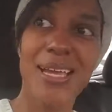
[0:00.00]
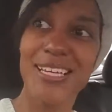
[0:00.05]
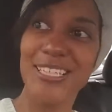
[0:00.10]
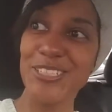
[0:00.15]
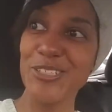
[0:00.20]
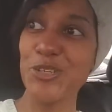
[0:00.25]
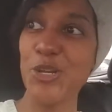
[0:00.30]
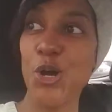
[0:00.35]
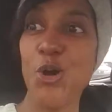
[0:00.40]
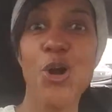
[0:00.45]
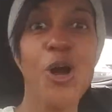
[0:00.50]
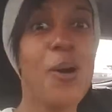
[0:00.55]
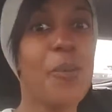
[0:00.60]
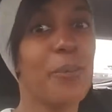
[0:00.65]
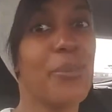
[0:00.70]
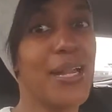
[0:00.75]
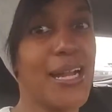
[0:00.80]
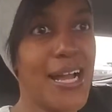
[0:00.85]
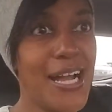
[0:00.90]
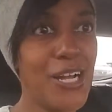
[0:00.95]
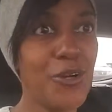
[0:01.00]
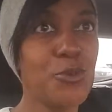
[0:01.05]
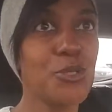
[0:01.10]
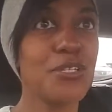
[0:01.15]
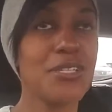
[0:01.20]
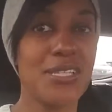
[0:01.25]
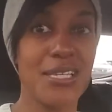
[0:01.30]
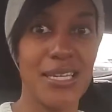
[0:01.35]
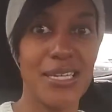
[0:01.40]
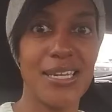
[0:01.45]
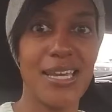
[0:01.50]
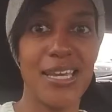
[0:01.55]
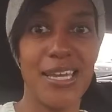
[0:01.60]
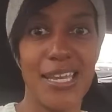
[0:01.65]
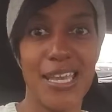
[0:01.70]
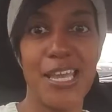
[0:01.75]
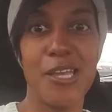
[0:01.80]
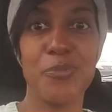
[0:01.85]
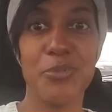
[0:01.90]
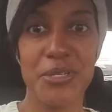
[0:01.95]
You know, but I will say
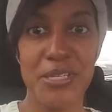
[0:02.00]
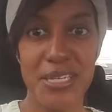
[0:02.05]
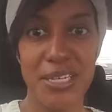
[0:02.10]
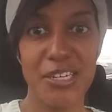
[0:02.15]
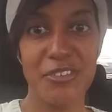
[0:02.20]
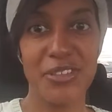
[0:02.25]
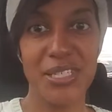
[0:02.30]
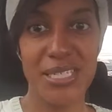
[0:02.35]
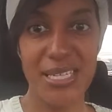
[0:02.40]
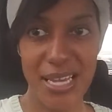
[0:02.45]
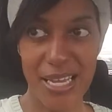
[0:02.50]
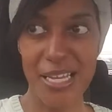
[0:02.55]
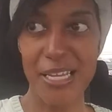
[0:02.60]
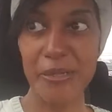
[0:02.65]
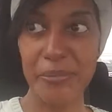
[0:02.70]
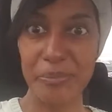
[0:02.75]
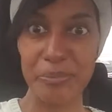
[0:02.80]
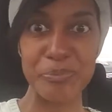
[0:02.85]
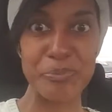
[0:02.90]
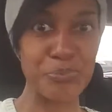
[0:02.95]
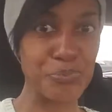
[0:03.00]
98% of the time